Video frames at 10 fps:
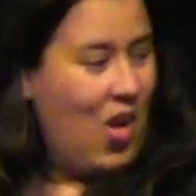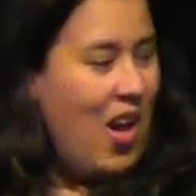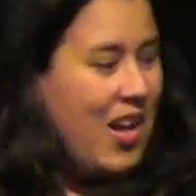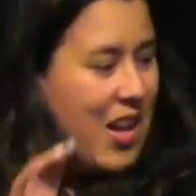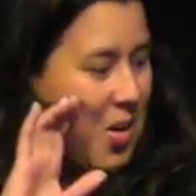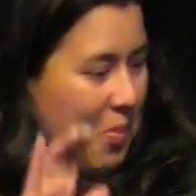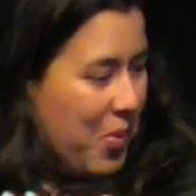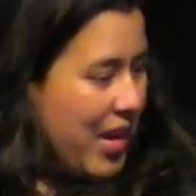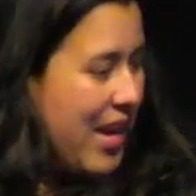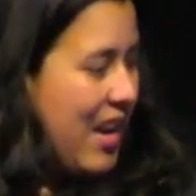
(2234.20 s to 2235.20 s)
oh, you
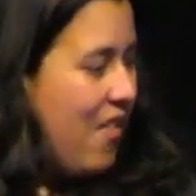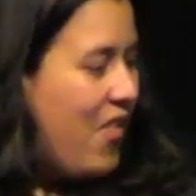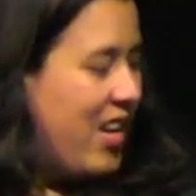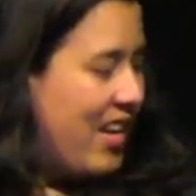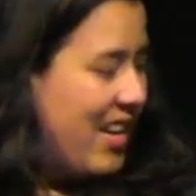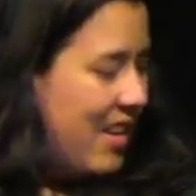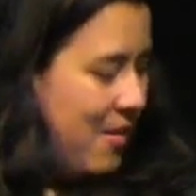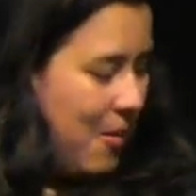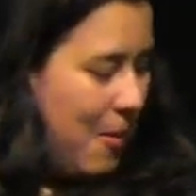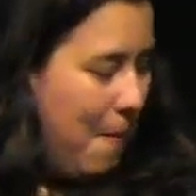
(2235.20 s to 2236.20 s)
know, John, you go
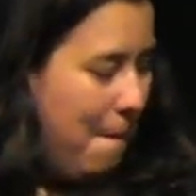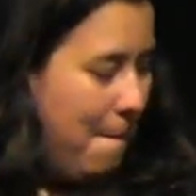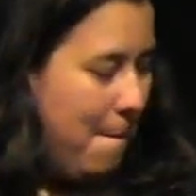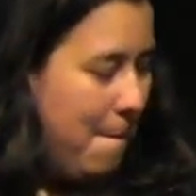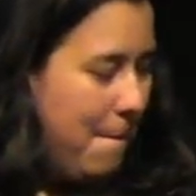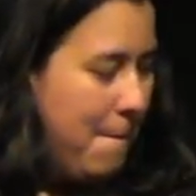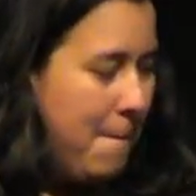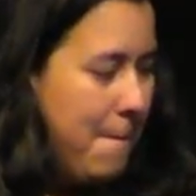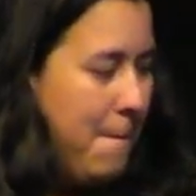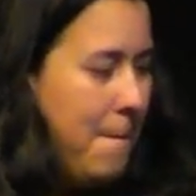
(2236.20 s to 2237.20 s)
first. You touch him
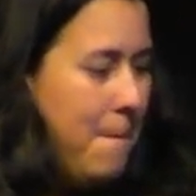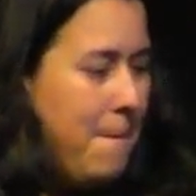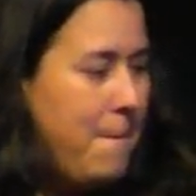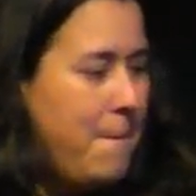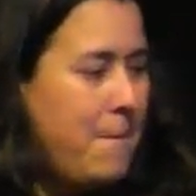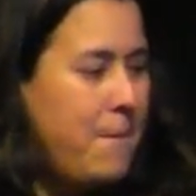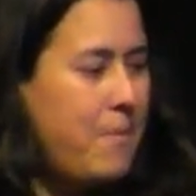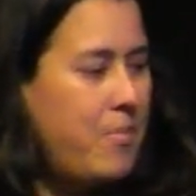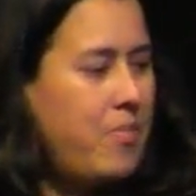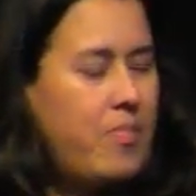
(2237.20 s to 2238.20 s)
first. Make
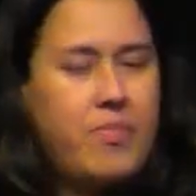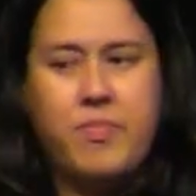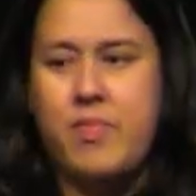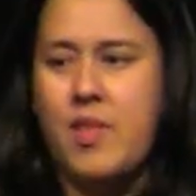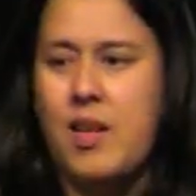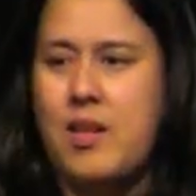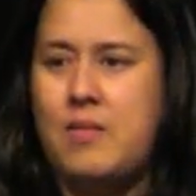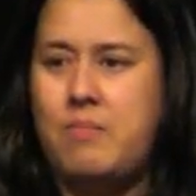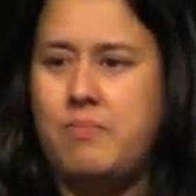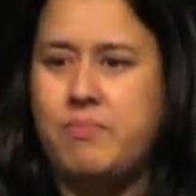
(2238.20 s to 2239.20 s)
sure he's really there. And they're like,
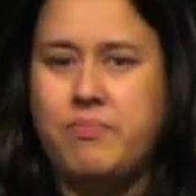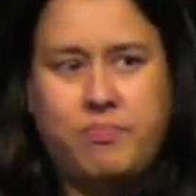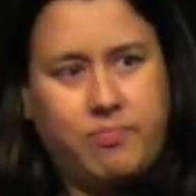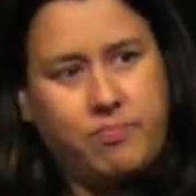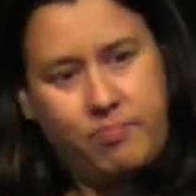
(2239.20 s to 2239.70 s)
yes, he's